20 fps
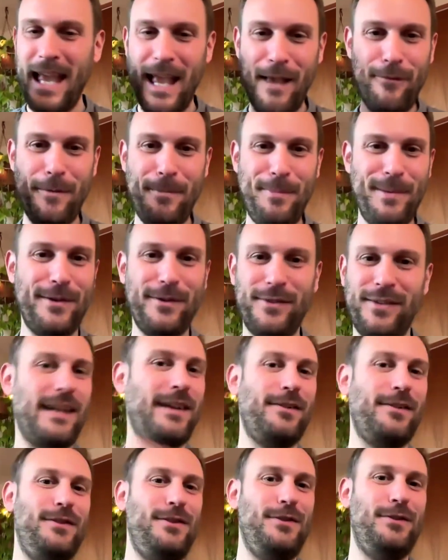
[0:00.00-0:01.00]
Every
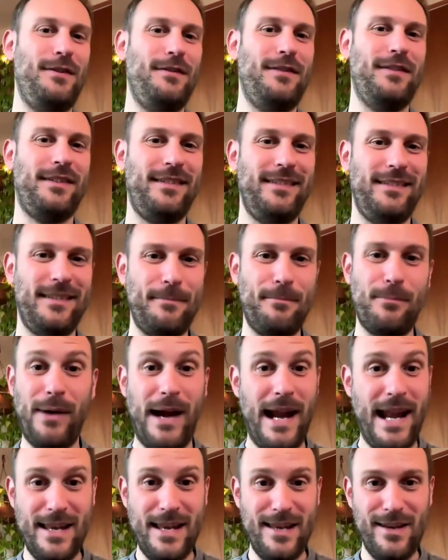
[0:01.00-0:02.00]
picosecond universe is a
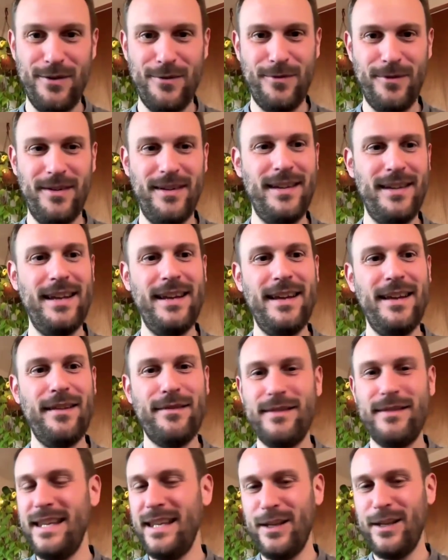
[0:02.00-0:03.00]
brand new
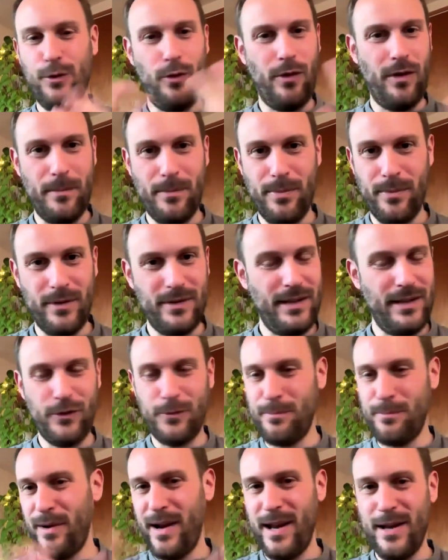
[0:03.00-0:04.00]
thing,
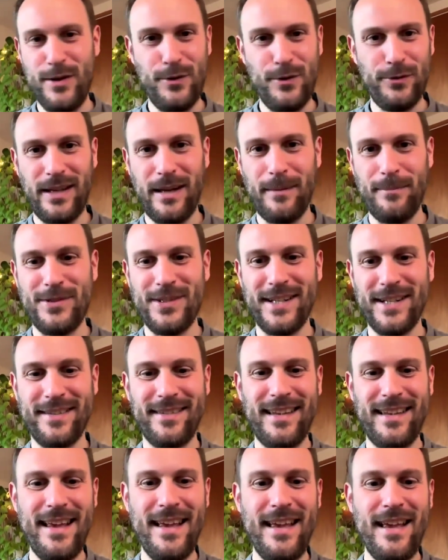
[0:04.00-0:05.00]
there's brand new
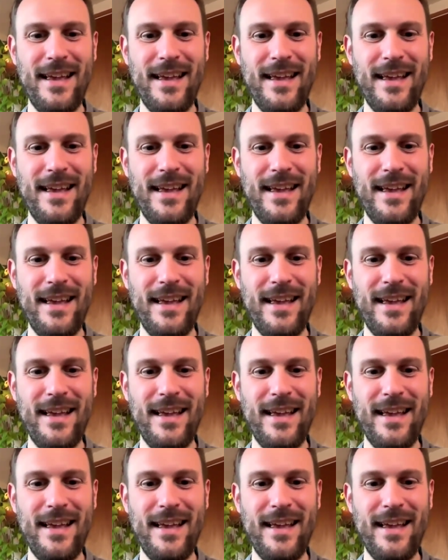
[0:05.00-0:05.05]
subjects,